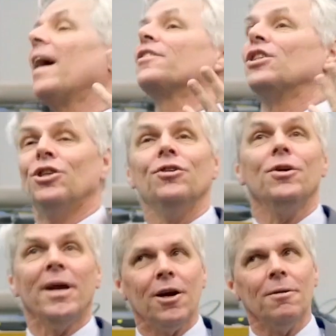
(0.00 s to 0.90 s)
out to shoot
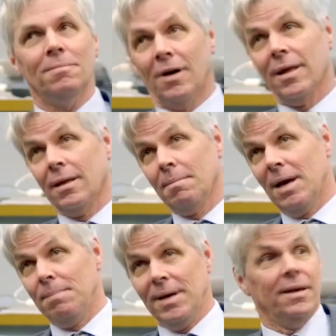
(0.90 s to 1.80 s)
you here, although they
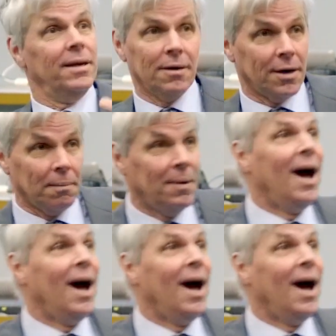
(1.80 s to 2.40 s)
might be, you don't know.